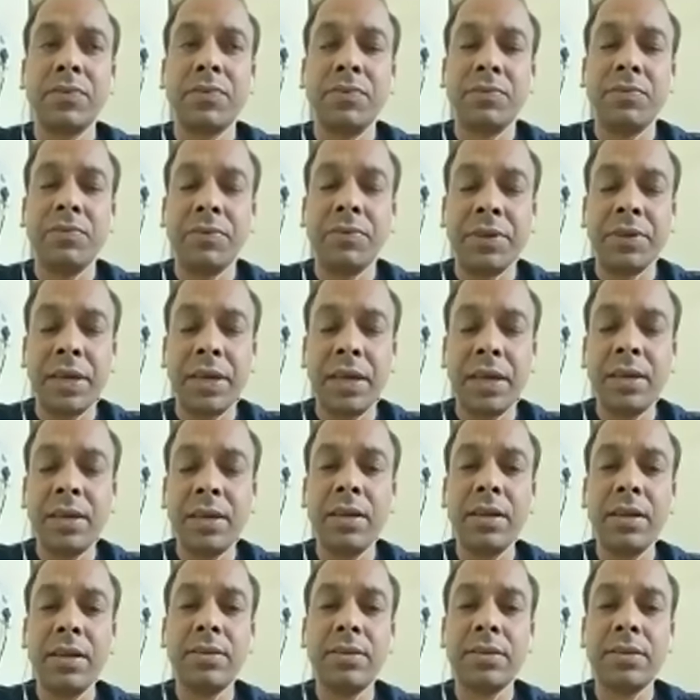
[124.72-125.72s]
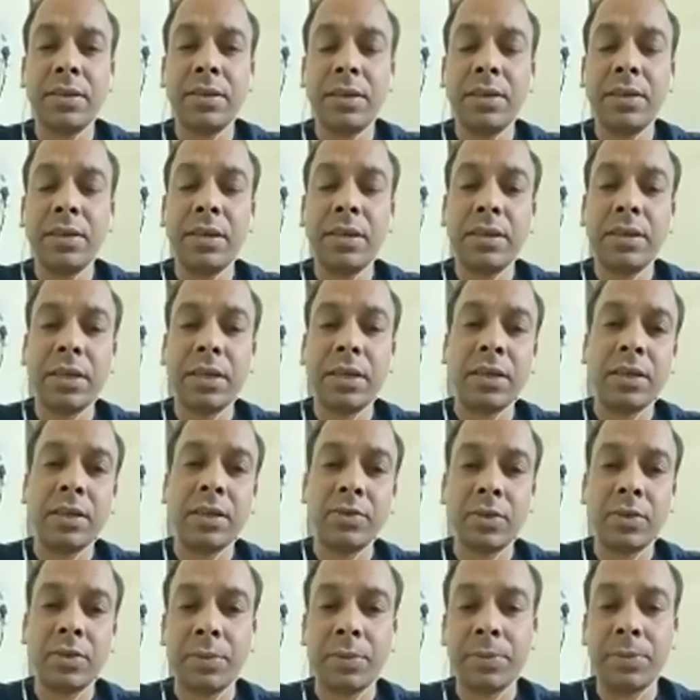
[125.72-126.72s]
Rarely sudden death can
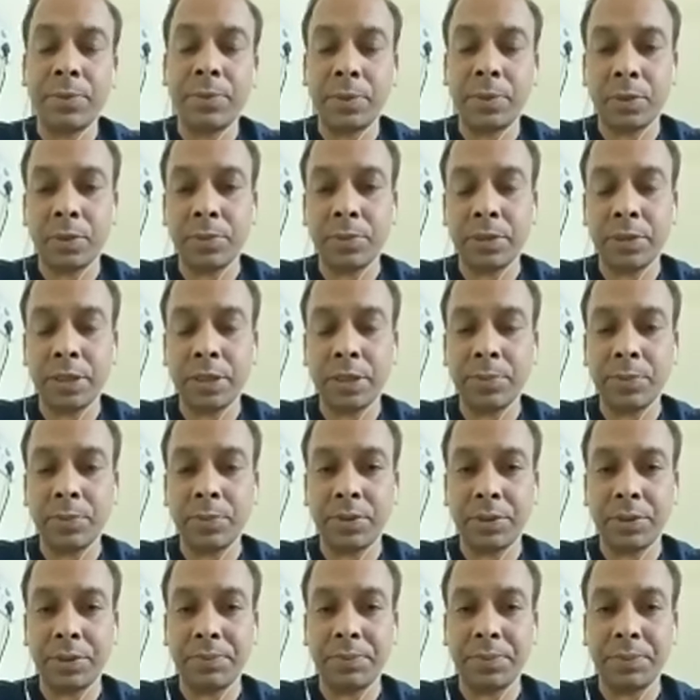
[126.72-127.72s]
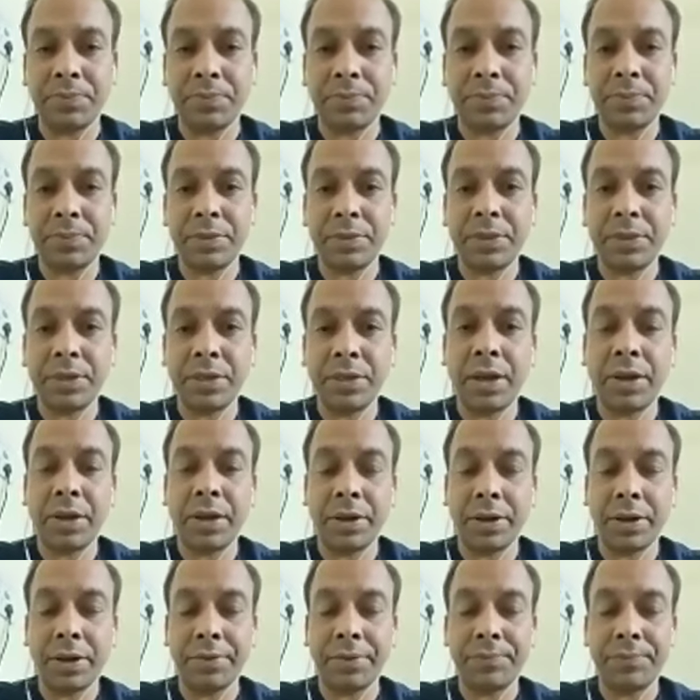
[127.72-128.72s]
also happen for a baby. Rarely.
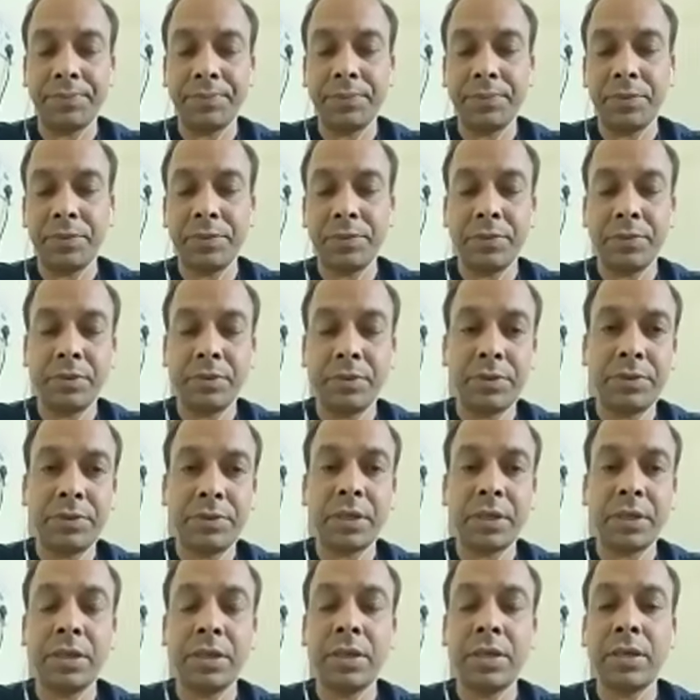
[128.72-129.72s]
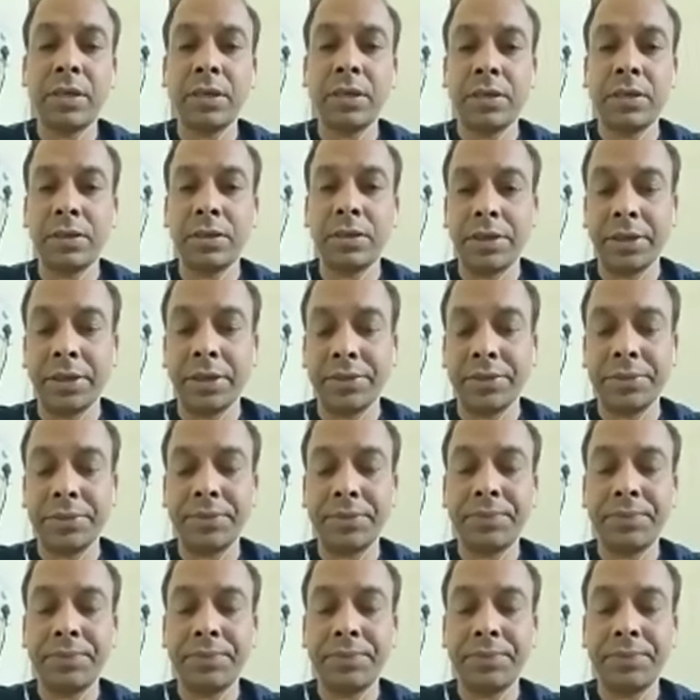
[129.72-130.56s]
Sudden death.